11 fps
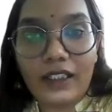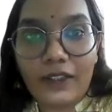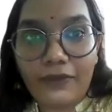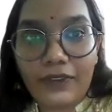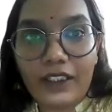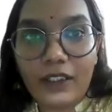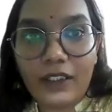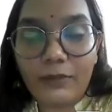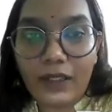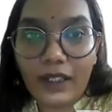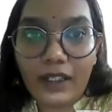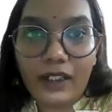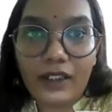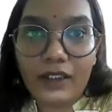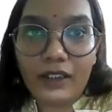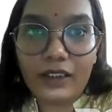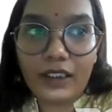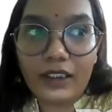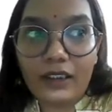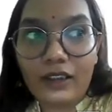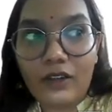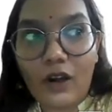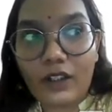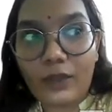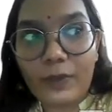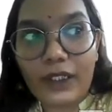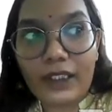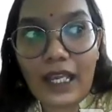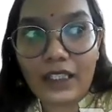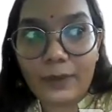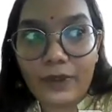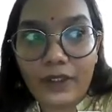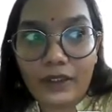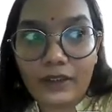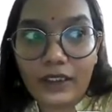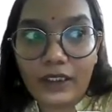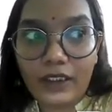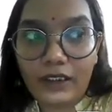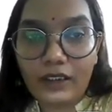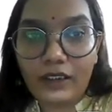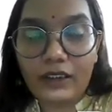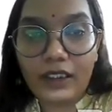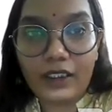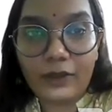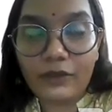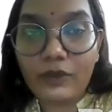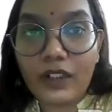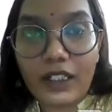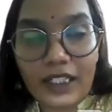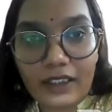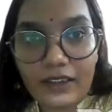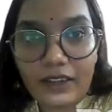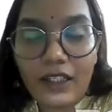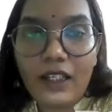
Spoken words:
They definitely made the document as per the wordings.